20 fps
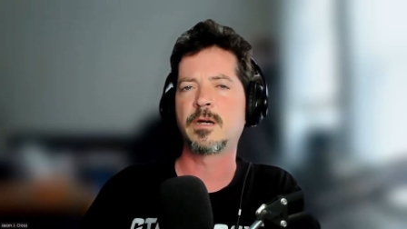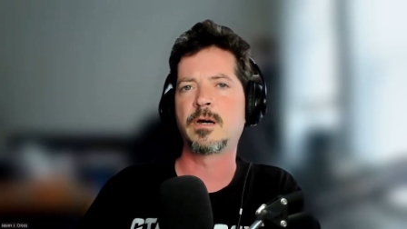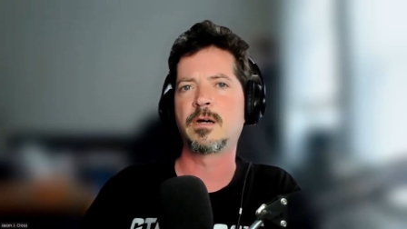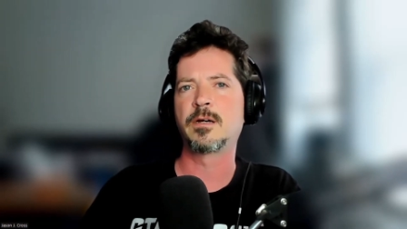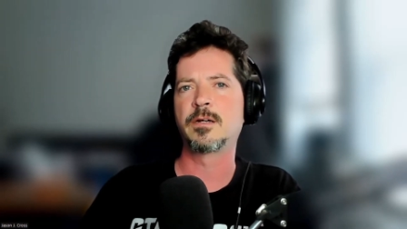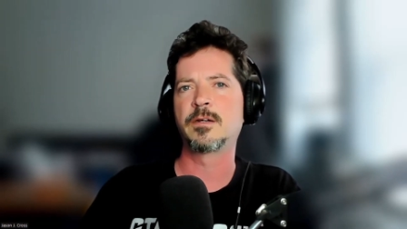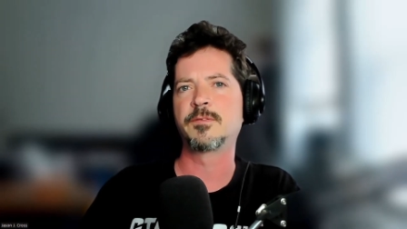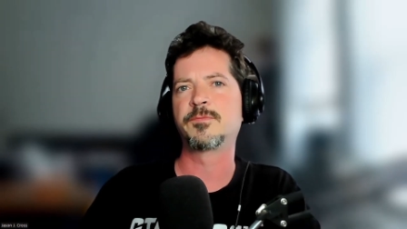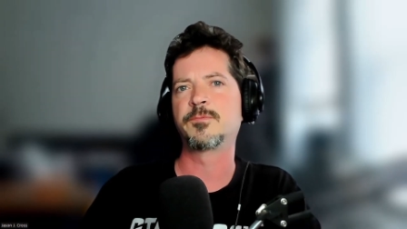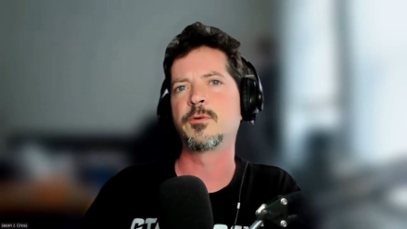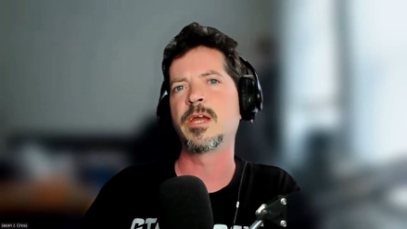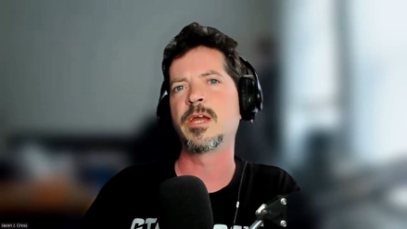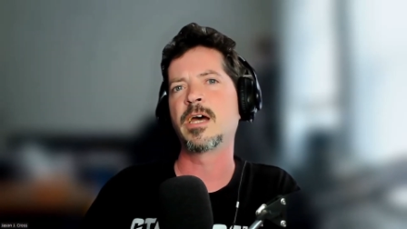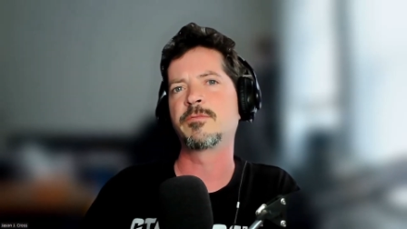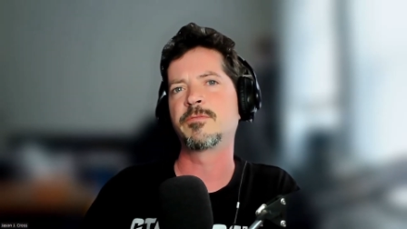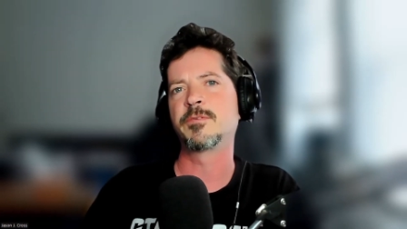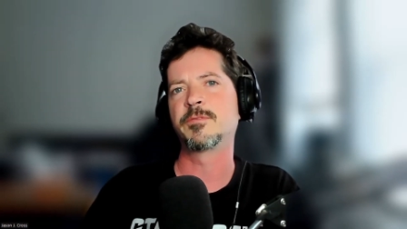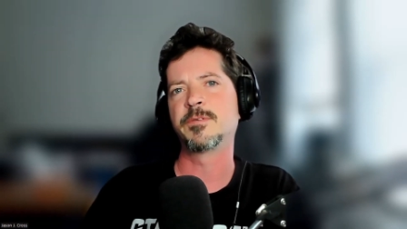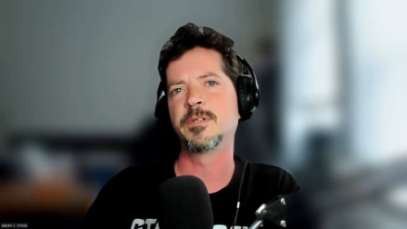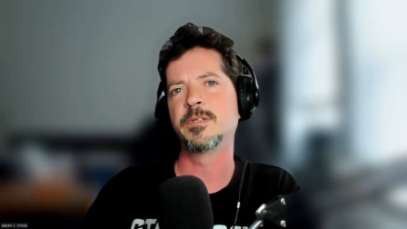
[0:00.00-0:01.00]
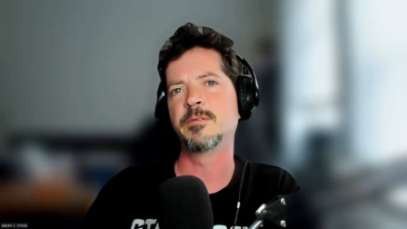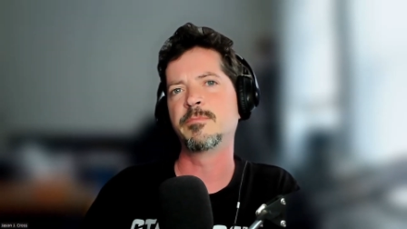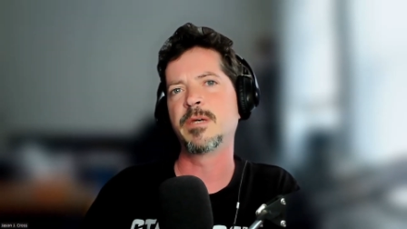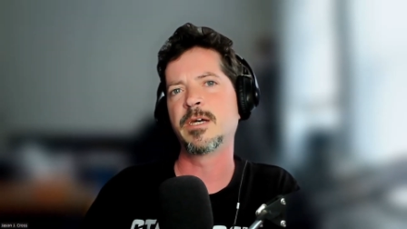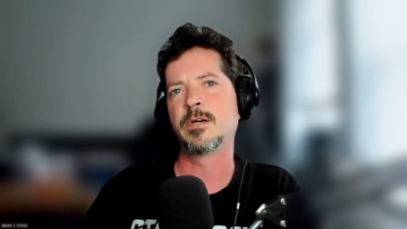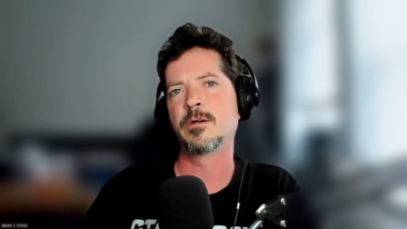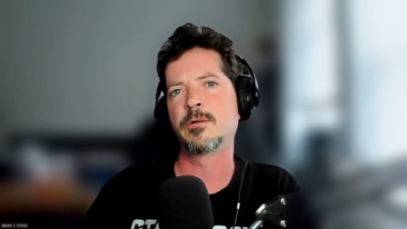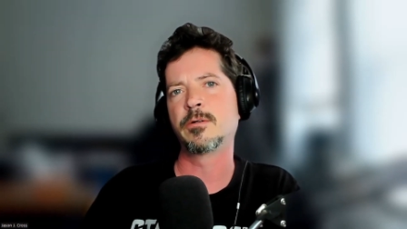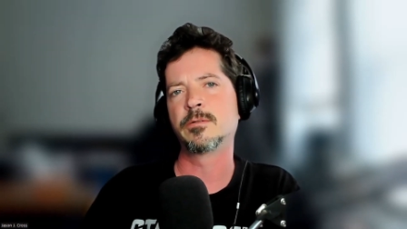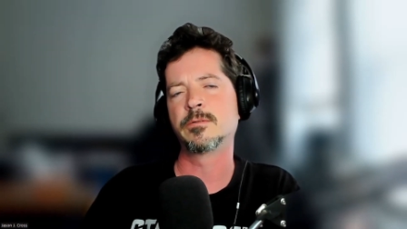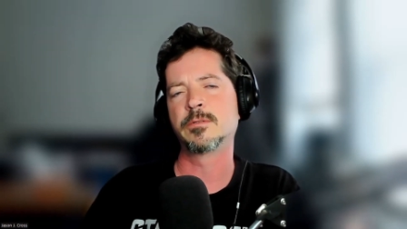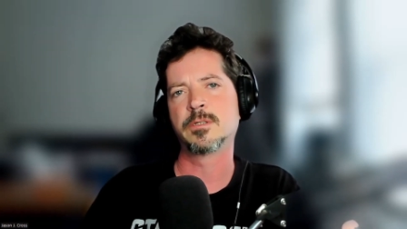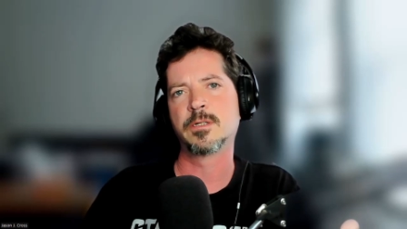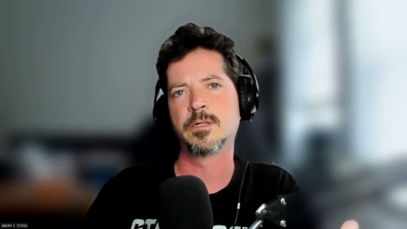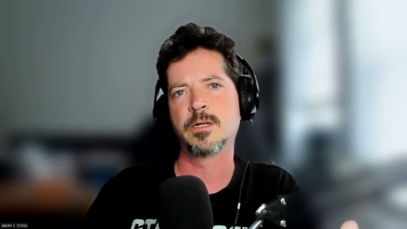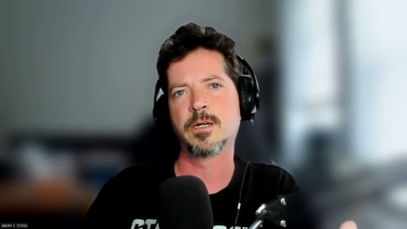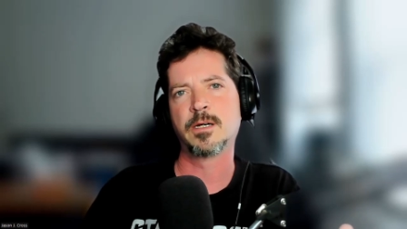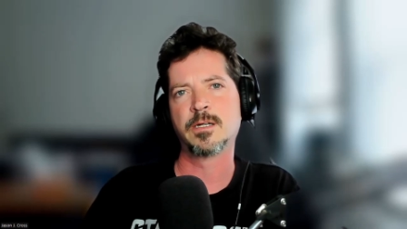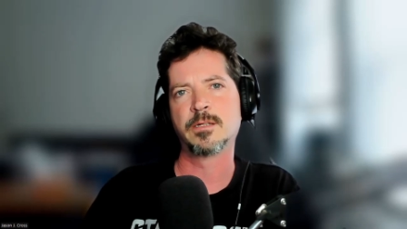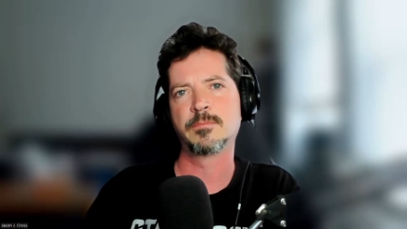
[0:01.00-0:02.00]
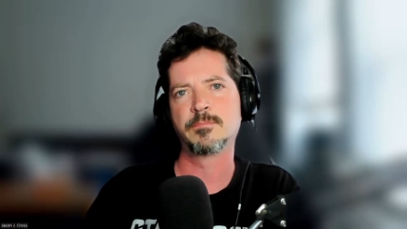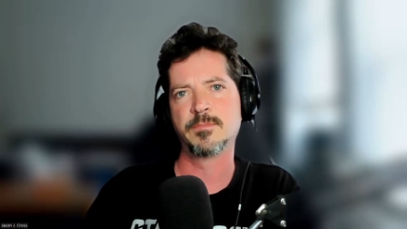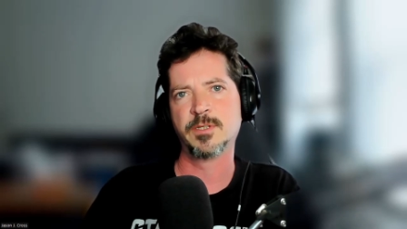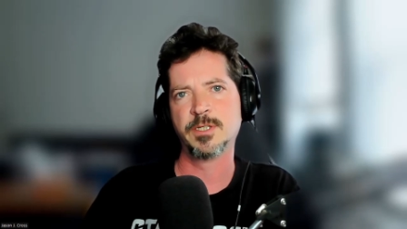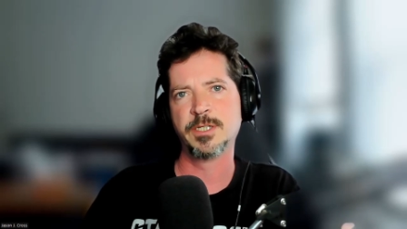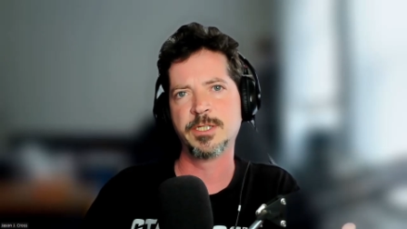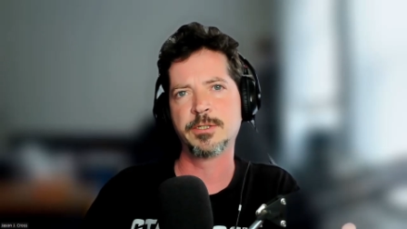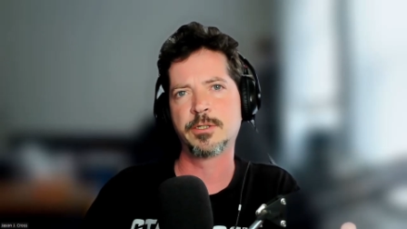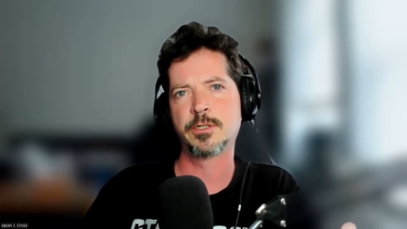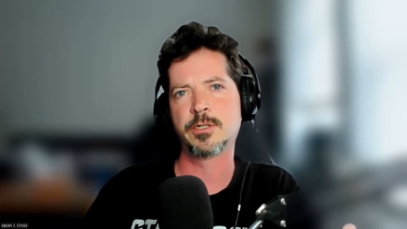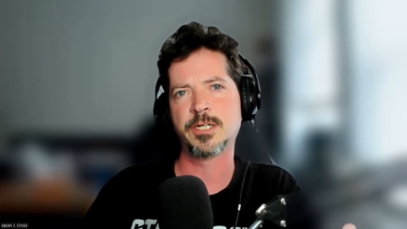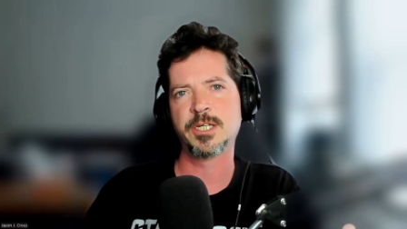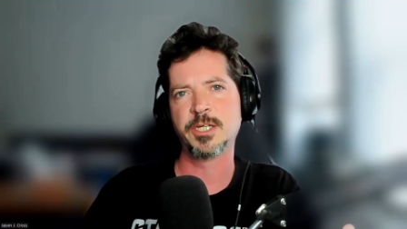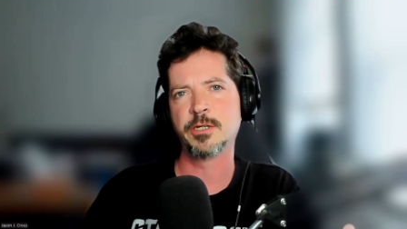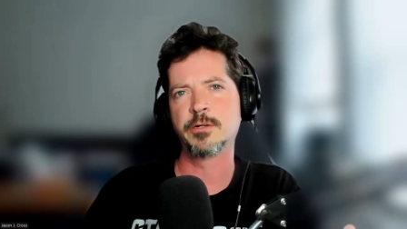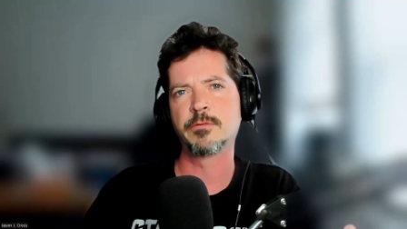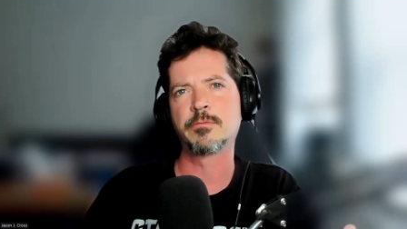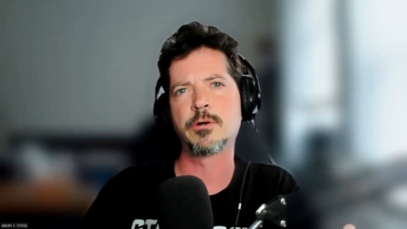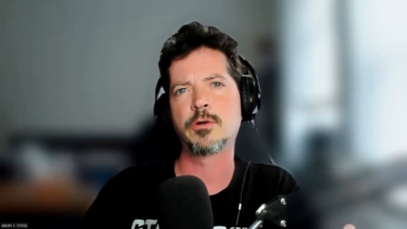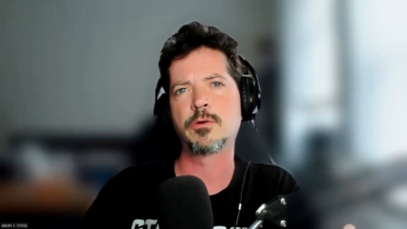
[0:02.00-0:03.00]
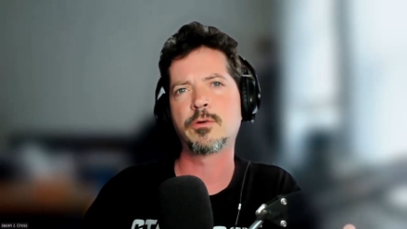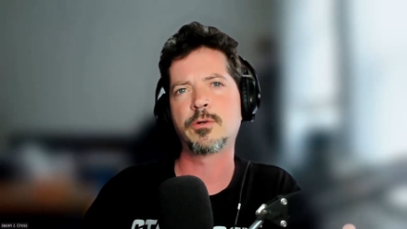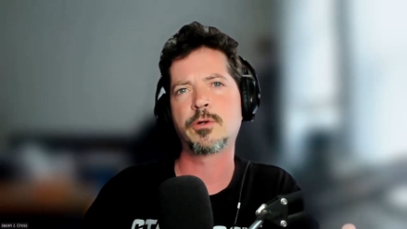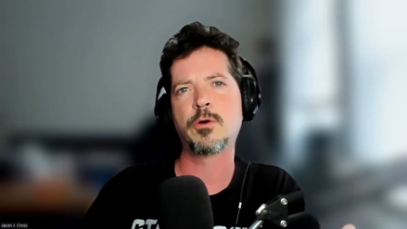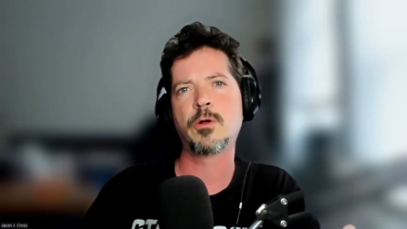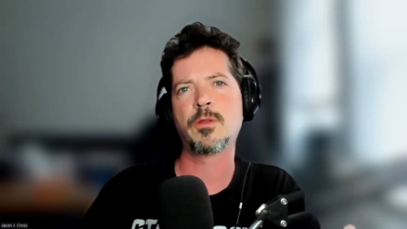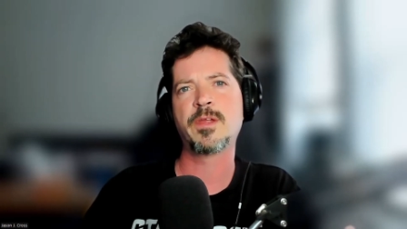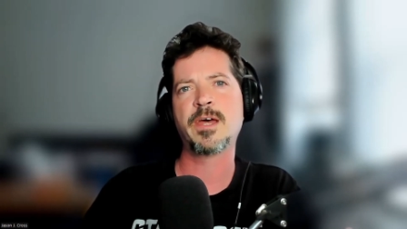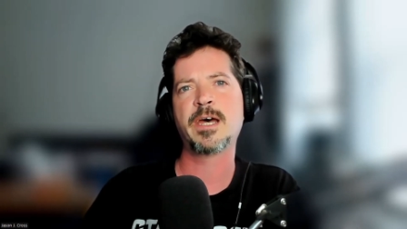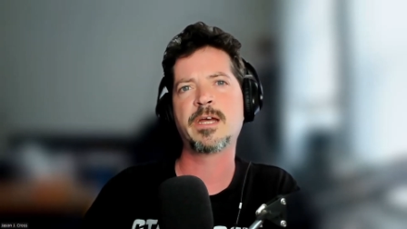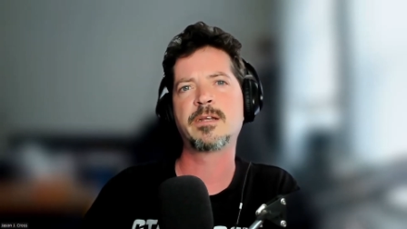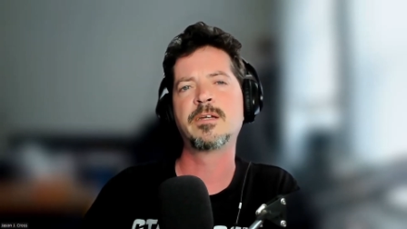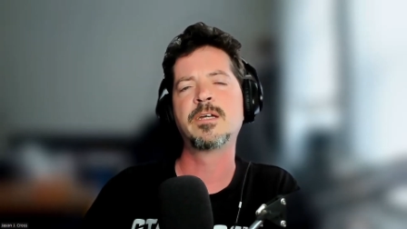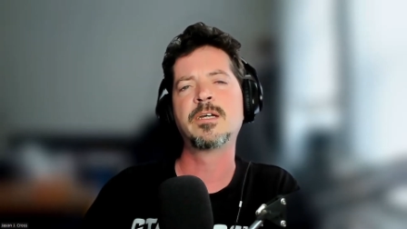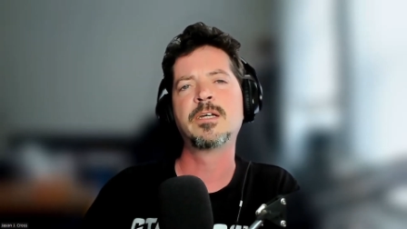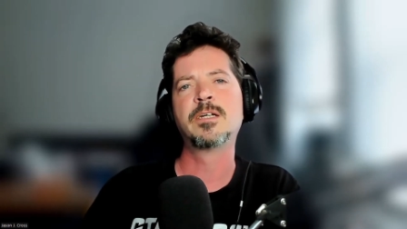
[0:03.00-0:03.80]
if we have a female leader, hero, and all that,